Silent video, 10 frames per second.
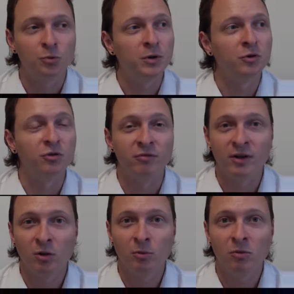We know it's
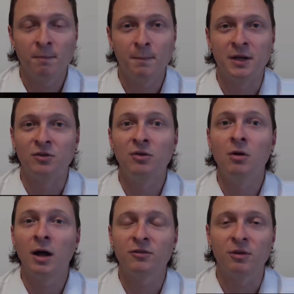available, but it's
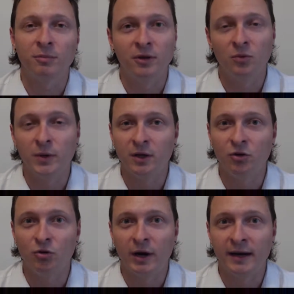not something you can
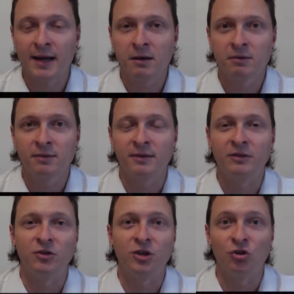do right now.
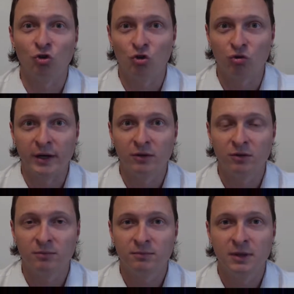That's a constraint.
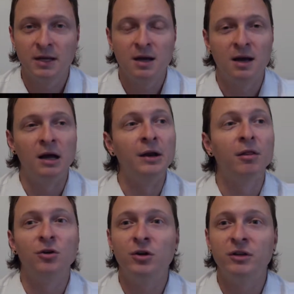
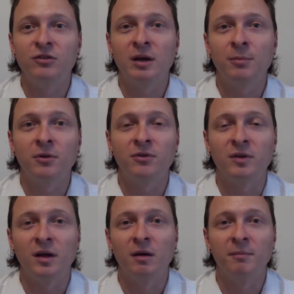Another good example is
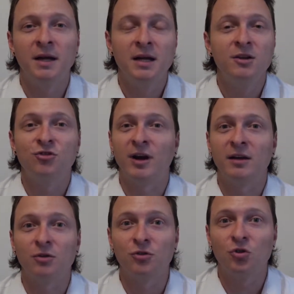the um,
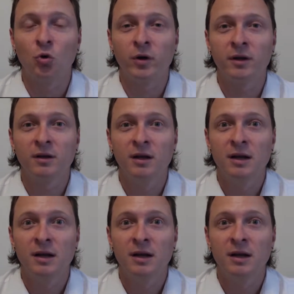child's toy.